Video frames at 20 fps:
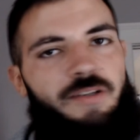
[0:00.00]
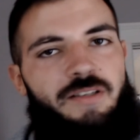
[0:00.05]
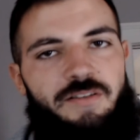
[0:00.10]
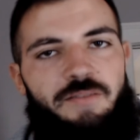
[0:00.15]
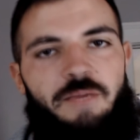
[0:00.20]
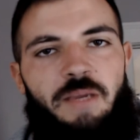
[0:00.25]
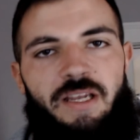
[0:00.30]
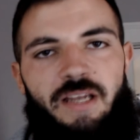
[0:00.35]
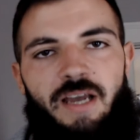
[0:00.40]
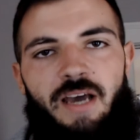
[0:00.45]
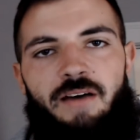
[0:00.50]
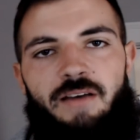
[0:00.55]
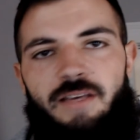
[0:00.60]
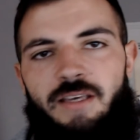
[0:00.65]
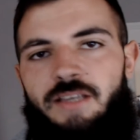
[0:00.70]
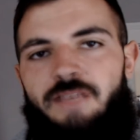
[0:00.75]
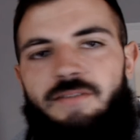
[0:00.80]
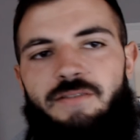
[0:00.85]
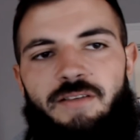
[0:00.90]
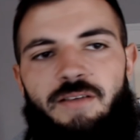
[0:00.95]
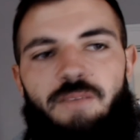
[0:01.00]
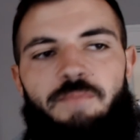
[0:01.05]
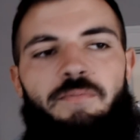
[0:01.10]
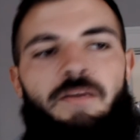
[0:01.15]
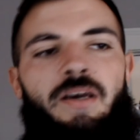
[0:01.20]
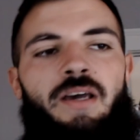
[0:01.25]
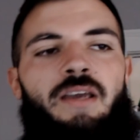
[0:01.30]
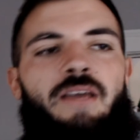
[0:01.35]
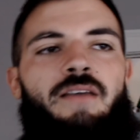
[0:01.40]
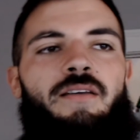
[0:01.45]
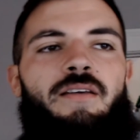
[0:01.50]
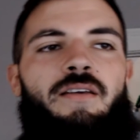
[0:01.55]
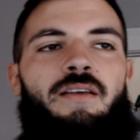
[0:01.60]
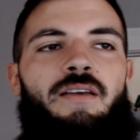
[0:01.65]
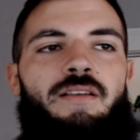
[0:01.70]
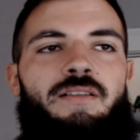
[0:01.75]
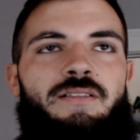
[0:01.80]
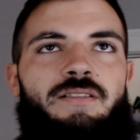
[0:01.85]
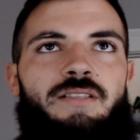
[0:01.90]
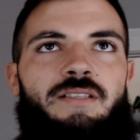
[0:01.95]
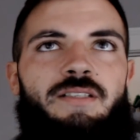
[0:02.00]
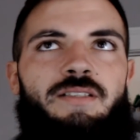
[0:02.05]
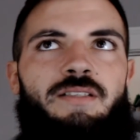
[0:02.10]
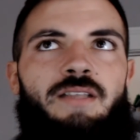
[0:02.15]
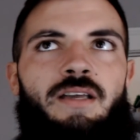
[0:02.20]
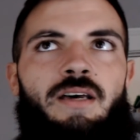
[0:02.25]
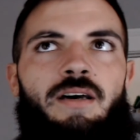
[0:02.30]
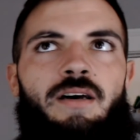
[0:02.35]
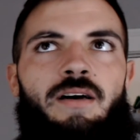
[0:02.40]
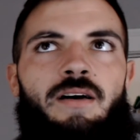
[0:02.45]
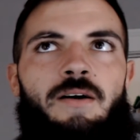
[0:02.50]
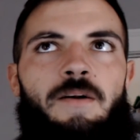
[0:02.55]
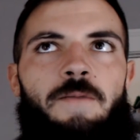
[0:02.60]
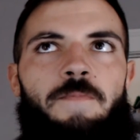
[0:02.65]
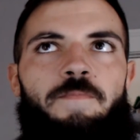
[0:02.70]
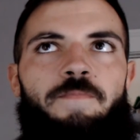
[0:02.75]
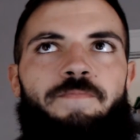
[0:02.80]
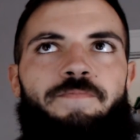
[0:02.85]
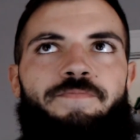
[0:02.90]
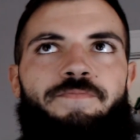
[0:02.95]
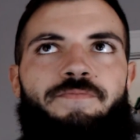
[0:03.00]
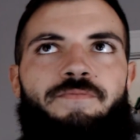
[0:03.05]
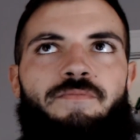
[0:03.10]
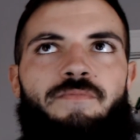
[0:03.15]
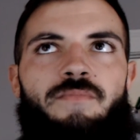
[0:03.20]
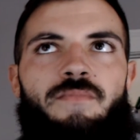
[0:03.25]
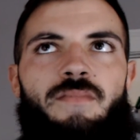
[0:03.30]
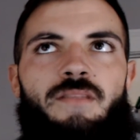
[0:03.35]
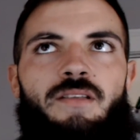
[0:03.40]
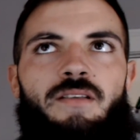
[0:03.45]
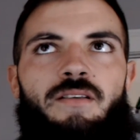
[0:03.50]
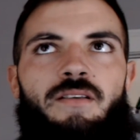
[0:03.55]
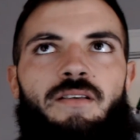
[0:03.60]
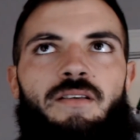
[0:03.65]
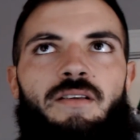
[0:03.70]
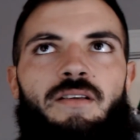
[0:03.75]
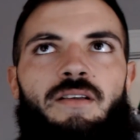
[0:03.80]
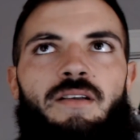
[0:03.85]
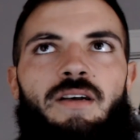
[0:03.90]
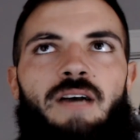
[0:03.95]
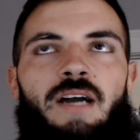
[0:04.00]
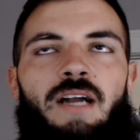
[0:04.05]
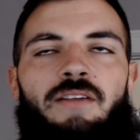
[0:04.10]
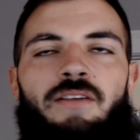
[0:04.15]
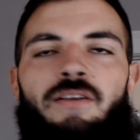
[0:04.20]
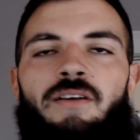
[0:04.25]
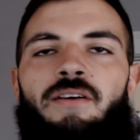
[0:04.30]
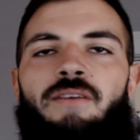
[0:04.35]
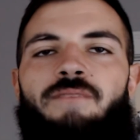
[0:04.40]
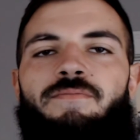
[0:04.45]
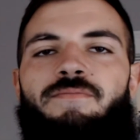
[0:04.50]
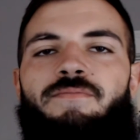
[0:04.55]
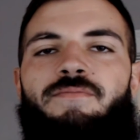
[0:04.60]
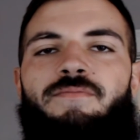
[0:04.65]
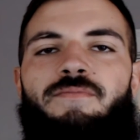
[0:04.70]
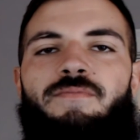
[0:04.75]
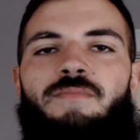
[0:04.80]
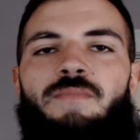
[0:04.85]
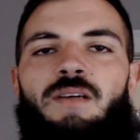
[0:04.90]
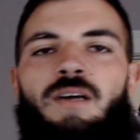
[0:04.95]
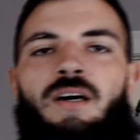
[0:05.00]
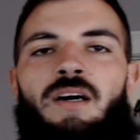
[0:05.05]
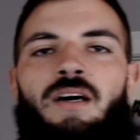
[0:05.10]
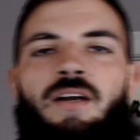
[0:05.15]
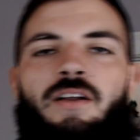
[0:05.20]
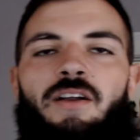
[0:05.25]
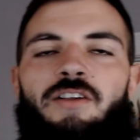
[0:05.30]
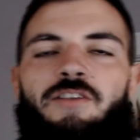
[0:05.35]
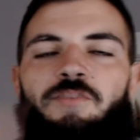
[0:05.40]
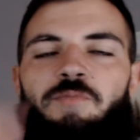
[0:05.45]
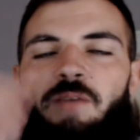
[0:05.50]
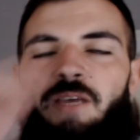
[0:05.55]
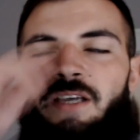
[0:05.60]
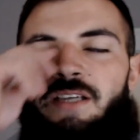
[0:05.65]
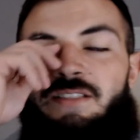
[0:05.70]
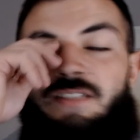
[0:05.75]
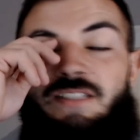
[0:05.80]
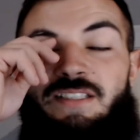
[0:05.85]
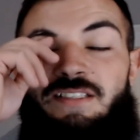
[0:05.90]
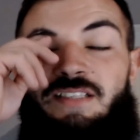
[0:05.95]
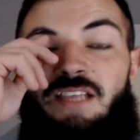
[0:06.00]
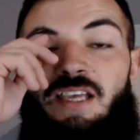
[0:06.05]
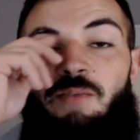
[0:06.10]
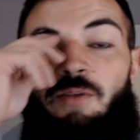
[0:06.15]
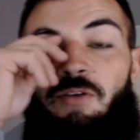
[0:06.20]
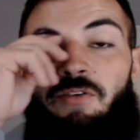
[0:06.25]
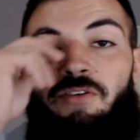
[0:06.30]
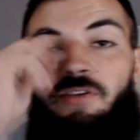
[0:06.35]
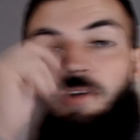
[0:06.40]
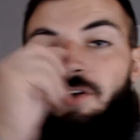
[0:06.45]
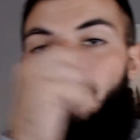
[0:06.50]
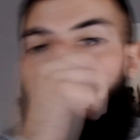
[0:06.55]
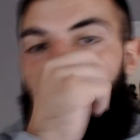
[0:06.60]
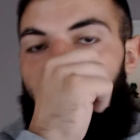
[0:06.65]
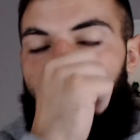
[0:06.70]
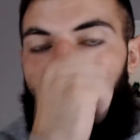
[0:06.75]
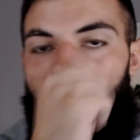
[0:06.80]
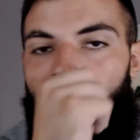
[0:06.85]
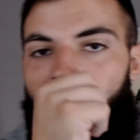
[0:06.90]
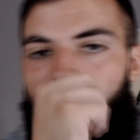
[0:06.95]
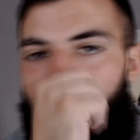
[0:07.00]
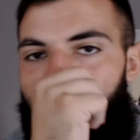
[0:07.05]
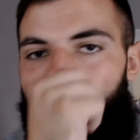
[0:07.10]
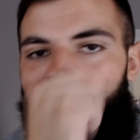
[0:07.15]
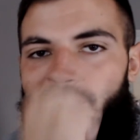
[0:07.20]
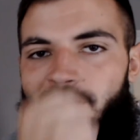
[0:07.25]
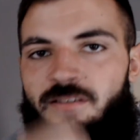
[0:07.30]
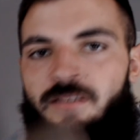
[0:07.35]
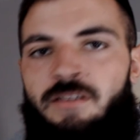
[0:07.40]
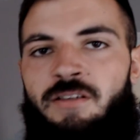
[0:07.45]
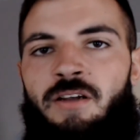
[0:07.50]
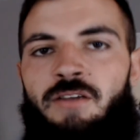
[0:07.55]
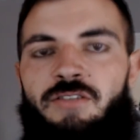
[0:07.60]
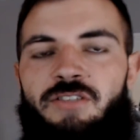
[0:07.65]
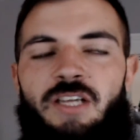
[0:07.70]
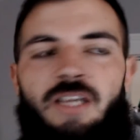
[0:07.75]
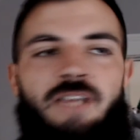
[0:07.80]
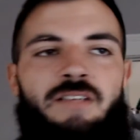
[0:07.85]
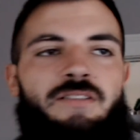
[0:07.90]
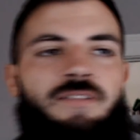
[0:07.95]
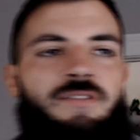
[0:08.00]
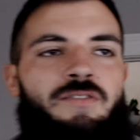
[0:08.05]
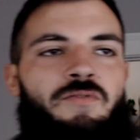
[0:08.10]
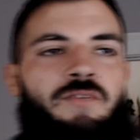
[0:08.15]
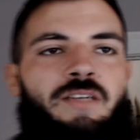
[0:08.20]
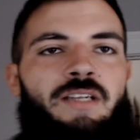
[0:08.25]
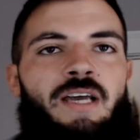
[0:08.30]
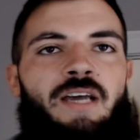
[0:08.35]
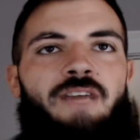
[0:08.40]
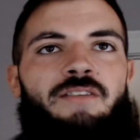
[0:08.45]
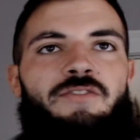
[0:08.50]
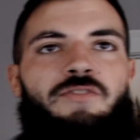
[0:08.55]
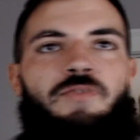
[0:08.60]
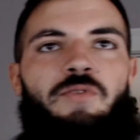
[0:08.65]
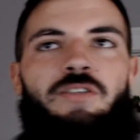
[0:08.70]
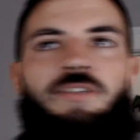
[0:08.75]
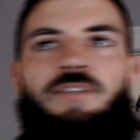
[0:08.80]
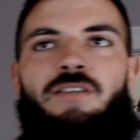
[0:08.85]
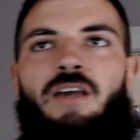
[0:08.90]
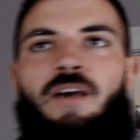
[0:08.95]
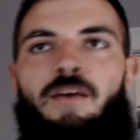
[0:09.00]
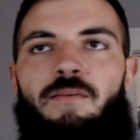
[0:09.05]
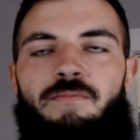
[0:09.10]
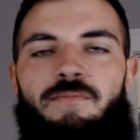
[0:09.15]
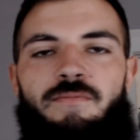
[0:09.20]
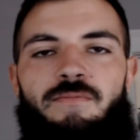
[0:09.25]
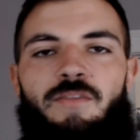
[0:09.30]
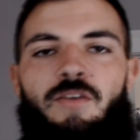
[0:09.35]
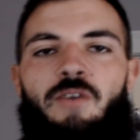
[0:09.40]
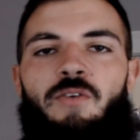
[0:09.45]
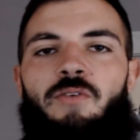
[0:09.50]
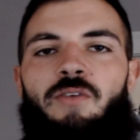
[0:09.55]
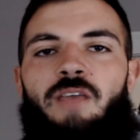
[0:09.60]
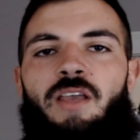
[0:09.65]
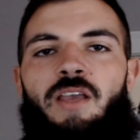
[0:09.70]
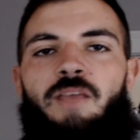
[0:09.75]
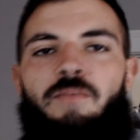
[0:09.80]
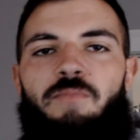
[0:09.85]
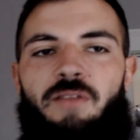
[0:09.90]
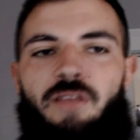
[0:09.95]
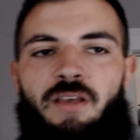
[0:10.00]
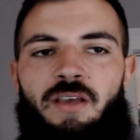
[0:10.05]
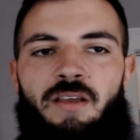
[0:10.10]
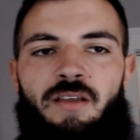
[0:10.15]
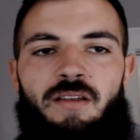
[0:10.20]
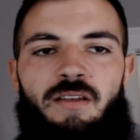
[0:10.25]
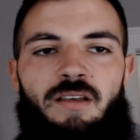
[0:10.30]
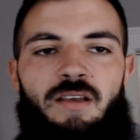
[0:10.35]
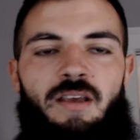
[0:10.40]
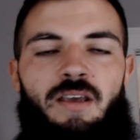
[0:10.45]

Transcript: this man out easily, but it's just the, I don't know, Curtis Blaydes and his team are really good at making, changes and whatnot and switching up the whole game plan